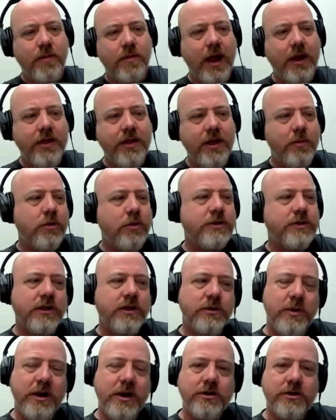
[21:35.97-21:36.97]
I think most
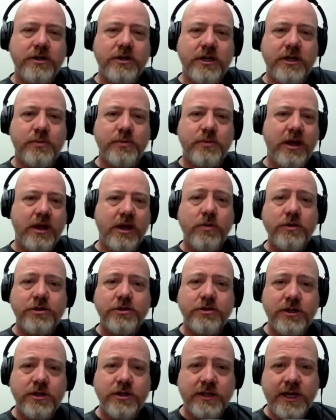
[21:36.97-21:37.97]
sales managers expect
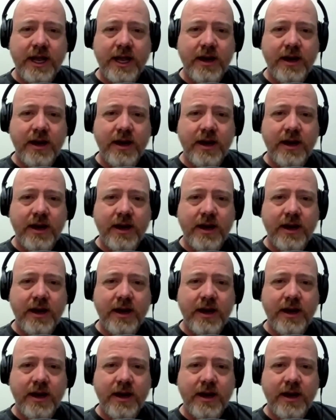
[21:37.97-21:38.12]
what you just